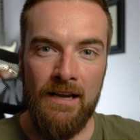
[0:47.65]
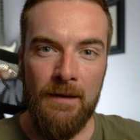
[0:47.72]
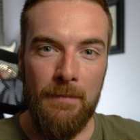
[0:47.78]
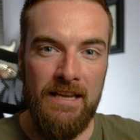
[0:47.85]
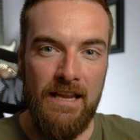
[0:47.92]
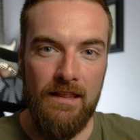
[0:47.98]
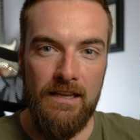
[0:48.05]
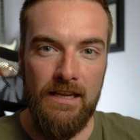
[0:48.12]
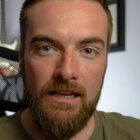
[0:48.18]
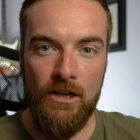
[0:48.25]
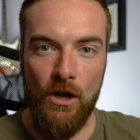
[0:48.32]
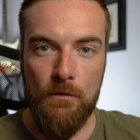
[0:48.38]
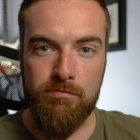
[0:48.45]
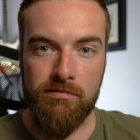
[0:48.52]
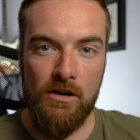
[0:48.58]
But yeah, the
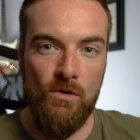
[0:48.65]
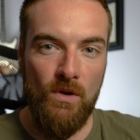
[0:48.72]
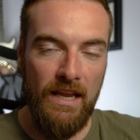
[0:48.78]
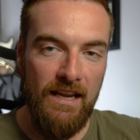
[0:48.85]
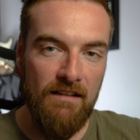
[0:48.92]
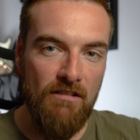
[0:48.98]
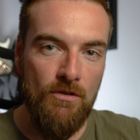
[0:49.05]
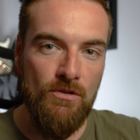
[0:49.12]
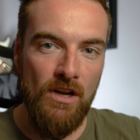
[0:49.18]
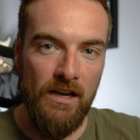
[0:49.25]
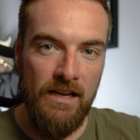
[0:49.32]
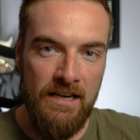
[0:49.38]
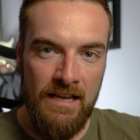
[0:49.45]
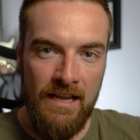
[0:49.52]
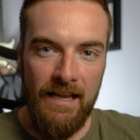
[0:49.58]
GoPro Hero
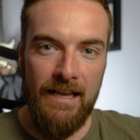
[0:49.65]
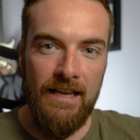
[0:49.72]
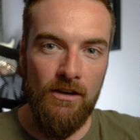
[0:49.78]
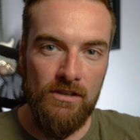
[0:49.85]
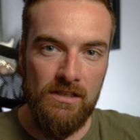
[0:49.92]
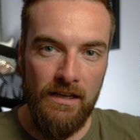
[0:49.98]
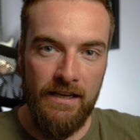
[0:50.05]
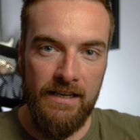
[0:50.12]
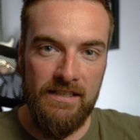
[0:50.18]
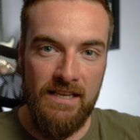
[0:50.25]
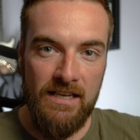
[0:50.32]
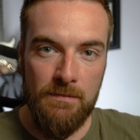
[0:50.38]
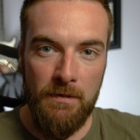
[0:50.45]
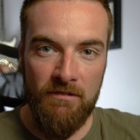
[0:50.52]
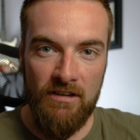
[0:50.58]
9, it looks like it's
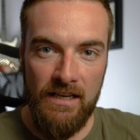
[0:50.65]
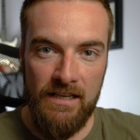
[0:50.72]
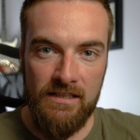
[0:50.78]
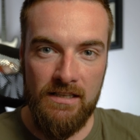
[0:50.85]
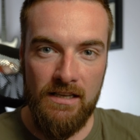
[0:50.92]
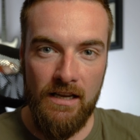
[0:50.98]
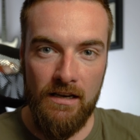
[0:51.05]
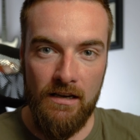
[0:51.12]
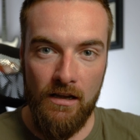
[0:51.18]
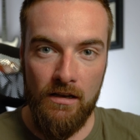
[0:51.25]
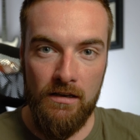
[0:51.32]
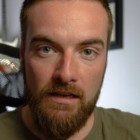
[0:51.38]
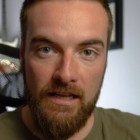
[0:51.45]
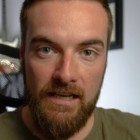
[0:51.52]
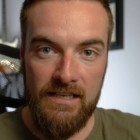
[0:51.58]
set to be released
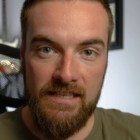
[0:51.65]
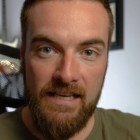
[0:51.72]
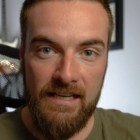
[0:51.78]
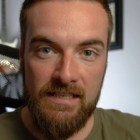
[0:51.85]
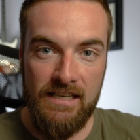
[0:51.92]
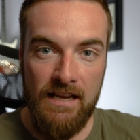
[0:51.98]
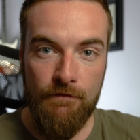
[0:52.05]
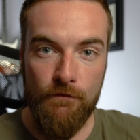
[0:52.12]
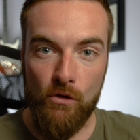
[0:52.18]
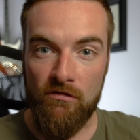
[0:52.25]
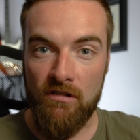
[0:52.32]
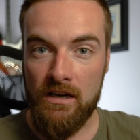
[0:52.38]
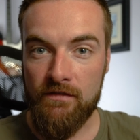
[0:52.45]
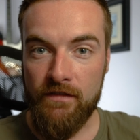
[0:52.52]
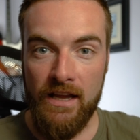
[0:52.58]
on the 16th,
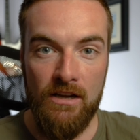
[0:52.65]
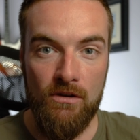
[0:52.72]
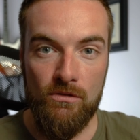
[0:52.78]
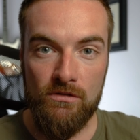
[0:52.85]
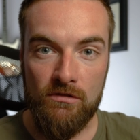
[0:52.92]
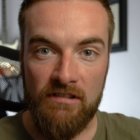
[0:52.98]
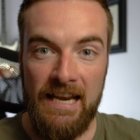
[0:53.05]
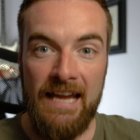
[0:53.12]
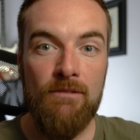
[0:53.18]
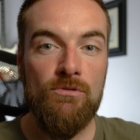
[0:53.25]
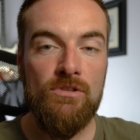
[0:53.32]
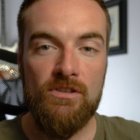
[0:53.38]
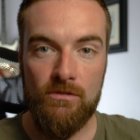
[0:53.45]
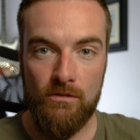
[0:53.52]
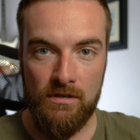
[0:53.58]
or unveiled or
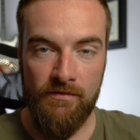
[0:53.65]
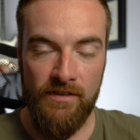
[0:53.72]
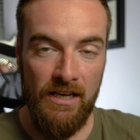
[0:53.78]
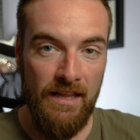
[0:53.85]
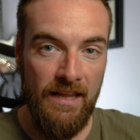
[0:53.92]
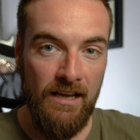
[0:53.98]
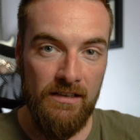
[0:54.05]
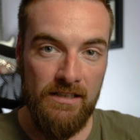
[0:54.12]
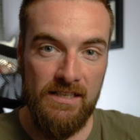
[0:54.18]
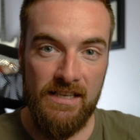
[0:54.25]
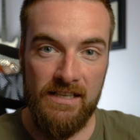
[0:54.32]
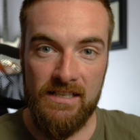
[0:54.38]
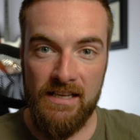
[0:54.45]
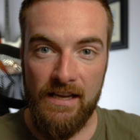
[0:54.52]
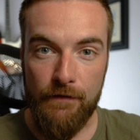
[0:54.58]
announced or something like that on the
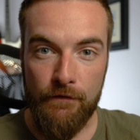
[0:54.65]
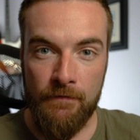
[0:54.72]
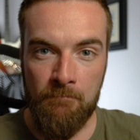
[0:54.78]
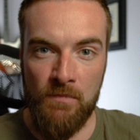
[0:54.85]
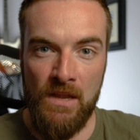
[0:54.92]
16th.